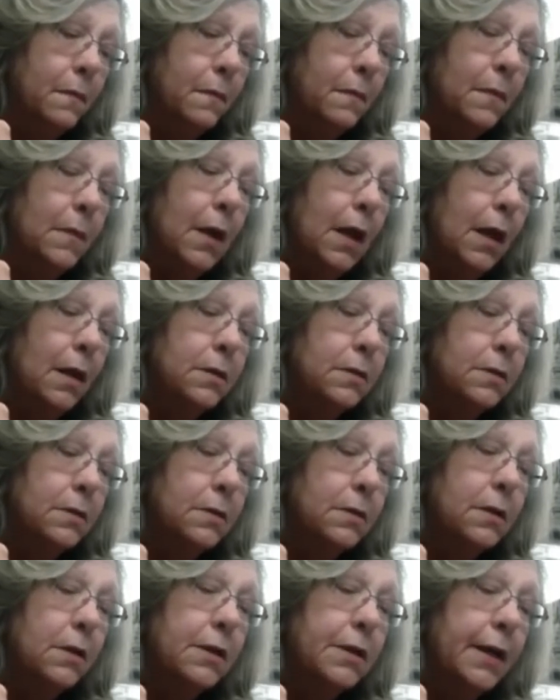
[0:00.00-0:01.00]

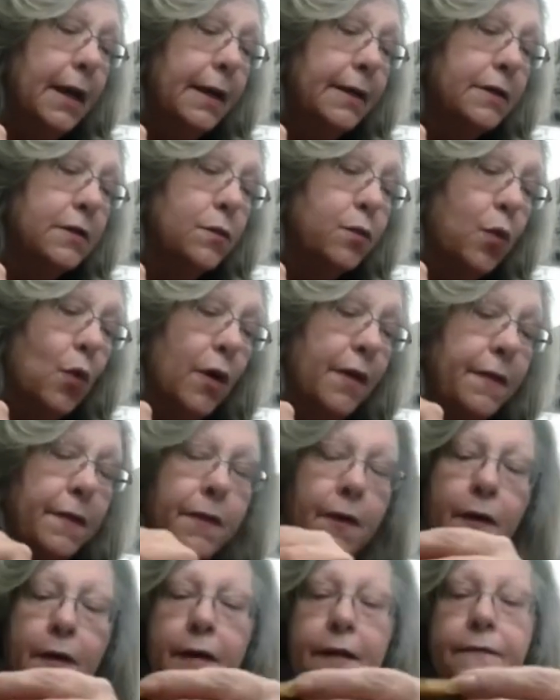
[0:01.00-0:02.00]
Yes, the Tex one
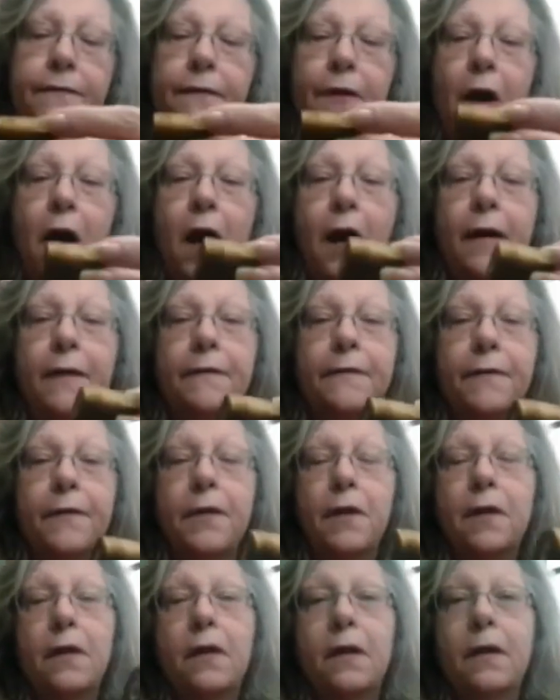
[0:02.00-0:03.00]
thirty-five.
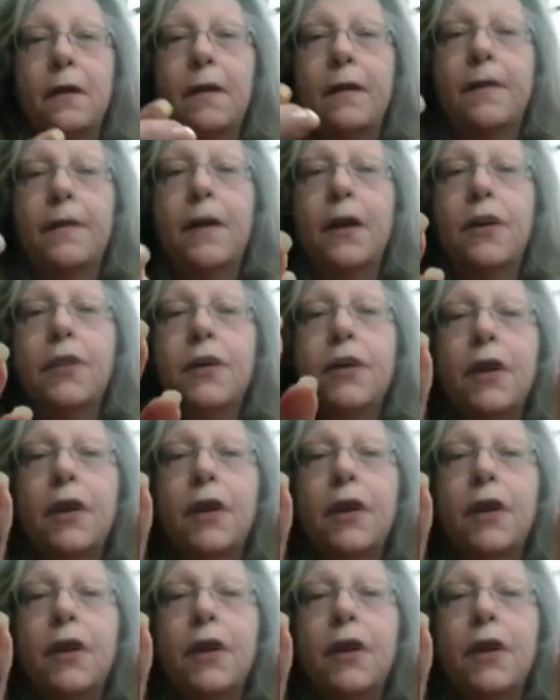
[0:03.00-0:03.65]
There you